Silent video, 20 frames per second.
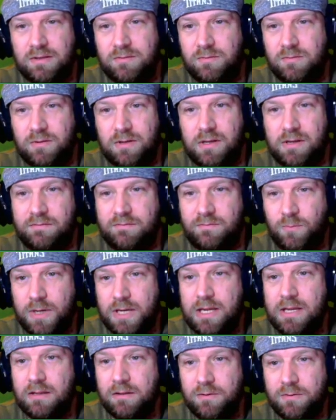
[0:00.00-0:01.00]
and if
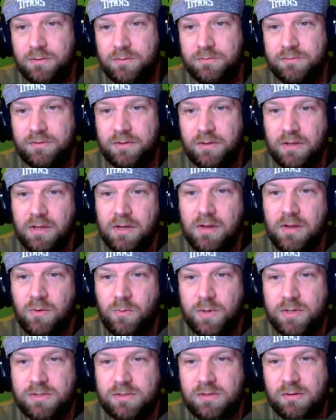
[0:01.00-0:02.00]
we lose,
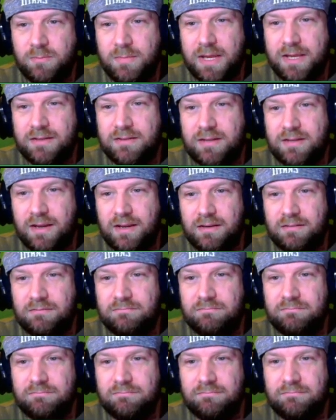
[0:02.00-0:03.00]
we still maintain
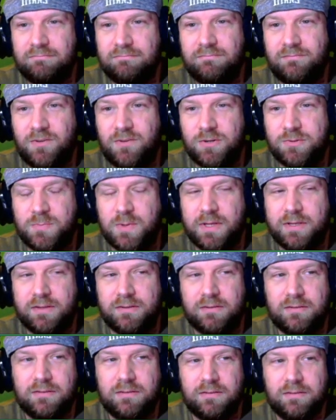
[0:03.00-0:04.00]
first
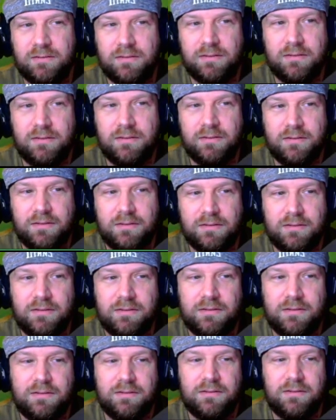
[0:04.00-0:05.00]
place.
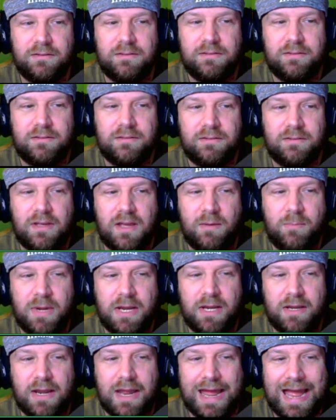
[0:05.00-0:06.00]
All right. I
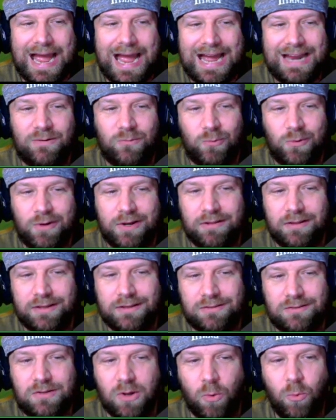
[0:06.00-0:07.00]
mean, I really
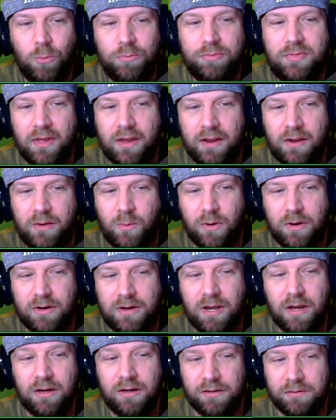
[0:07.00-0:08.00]
don't think we're
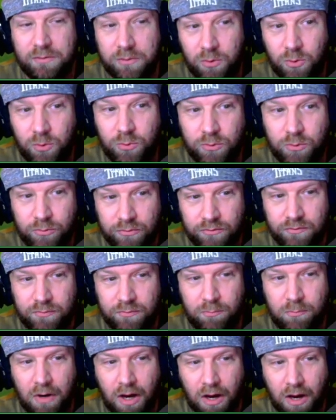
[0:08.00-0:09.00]
gonna lose,
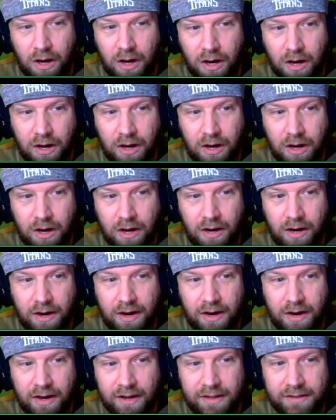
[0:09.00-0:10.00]

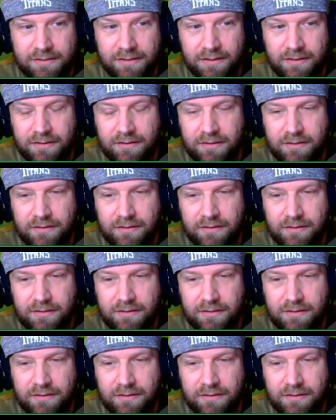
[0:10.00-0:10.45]
but